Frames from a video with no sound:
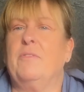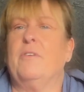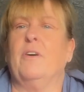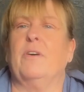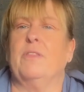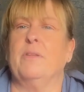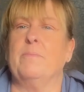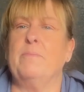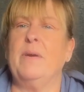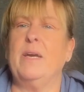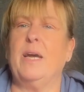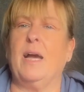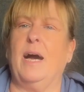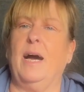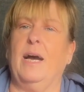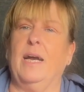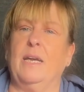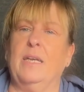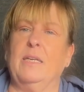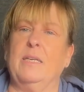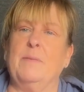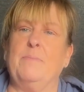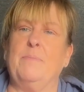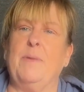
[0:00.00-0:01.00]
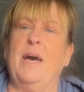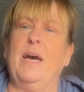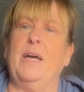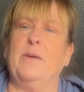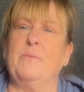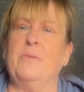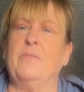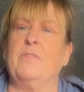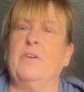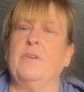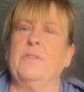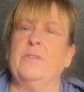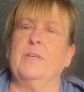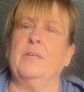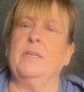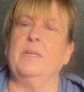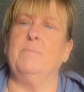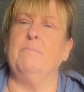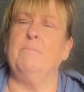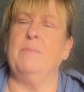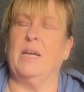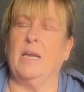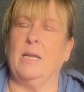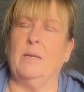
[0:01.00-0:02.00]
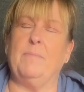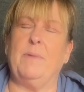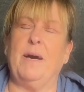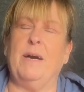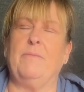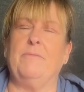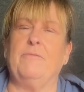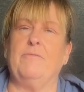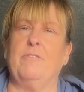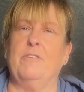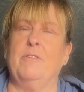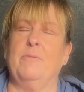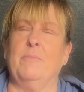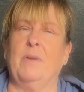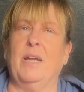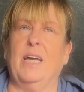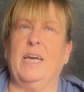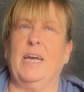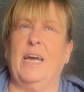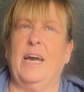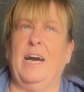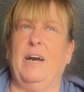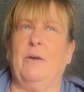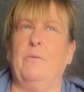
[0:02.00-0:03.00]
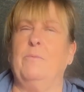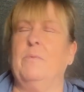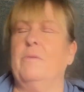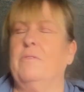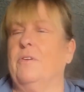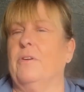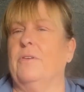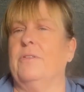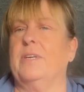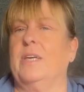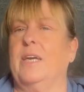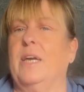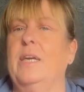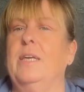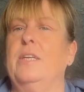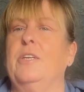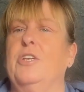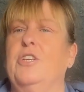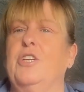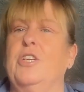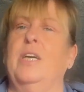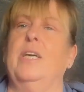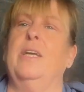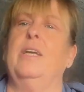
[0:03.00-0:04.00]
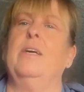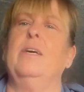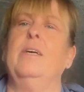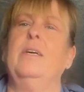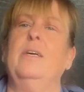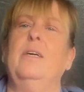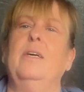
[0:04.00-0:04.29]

got the big island bed, we've got the middle bathroom layout, we've got the kitchen,